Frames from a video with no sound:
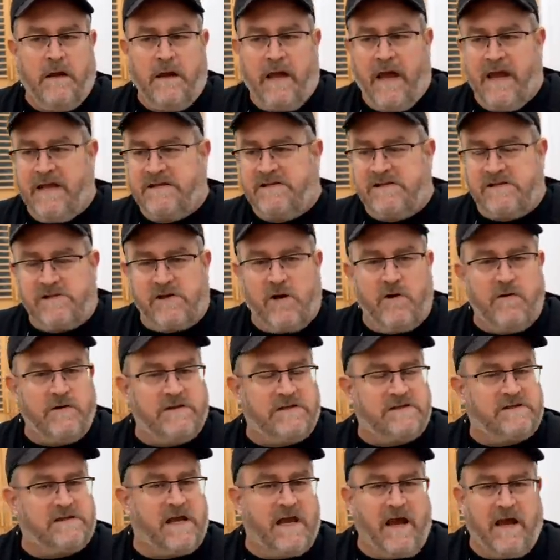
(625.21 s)
and so
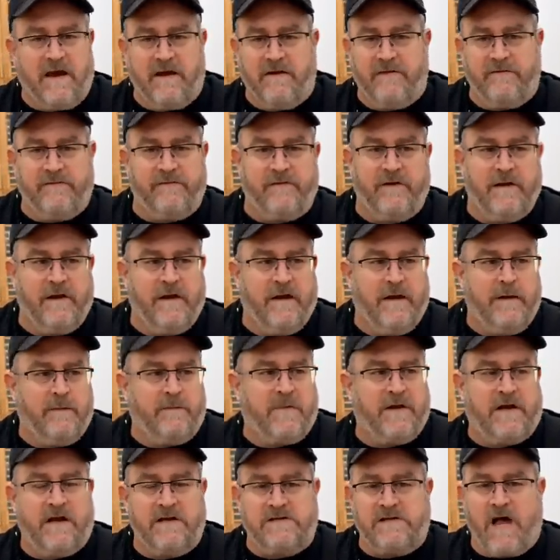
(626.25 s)
safe
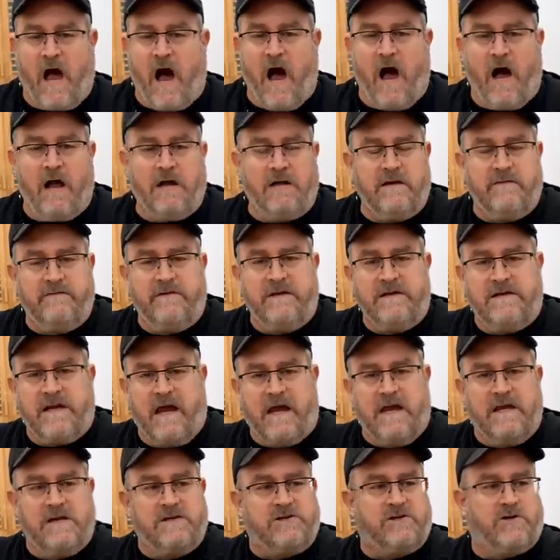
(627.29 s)
because all of the
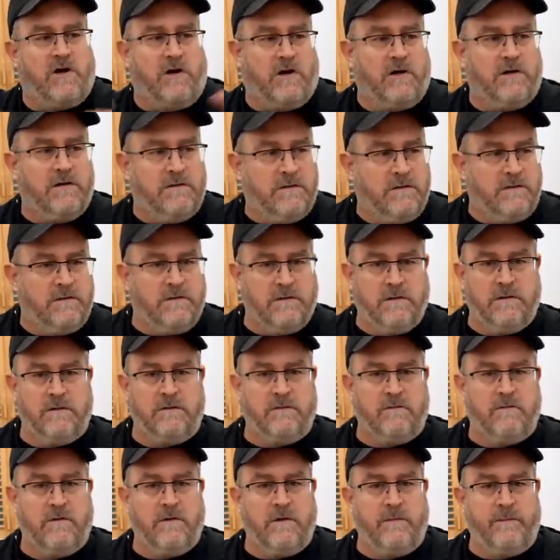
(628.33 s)
danger
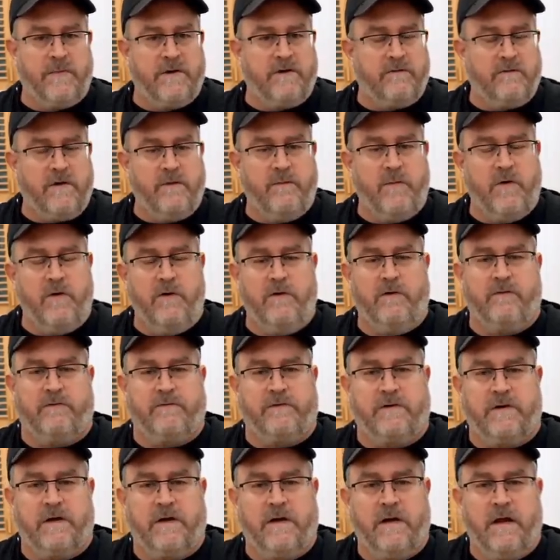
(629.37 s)
will be
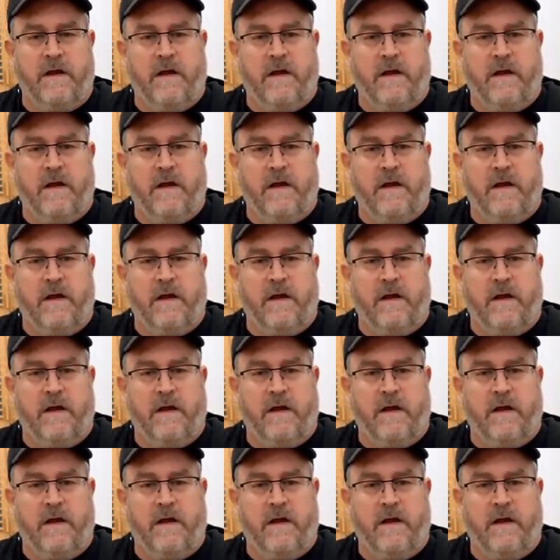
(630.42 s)
removed.